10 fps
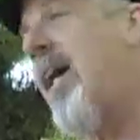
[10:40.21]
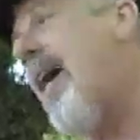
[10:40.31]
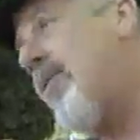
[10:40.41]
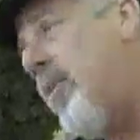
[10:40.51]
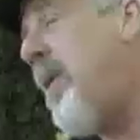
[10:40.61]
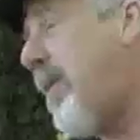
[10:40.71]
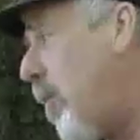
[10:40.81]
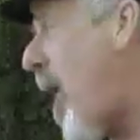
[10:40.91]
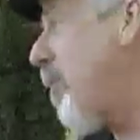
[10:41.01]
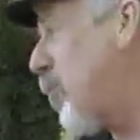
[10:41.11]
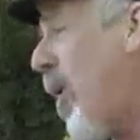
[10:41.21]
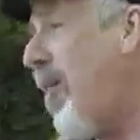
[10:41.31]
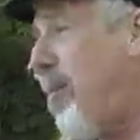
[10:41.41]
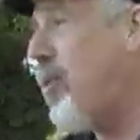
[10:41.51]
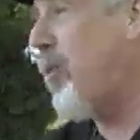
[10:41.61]
And I have to admit that I was one
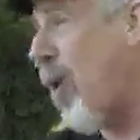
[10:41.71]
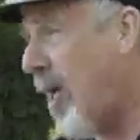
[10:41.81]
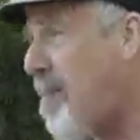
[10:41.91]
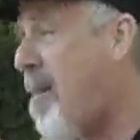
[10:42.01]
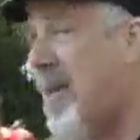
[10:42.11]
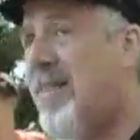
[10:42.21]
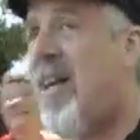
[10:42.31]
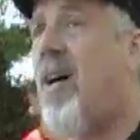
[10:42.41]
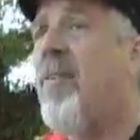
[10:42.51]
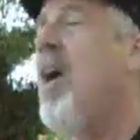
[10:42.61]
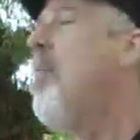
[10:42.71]
of them, so I'm talking about myself.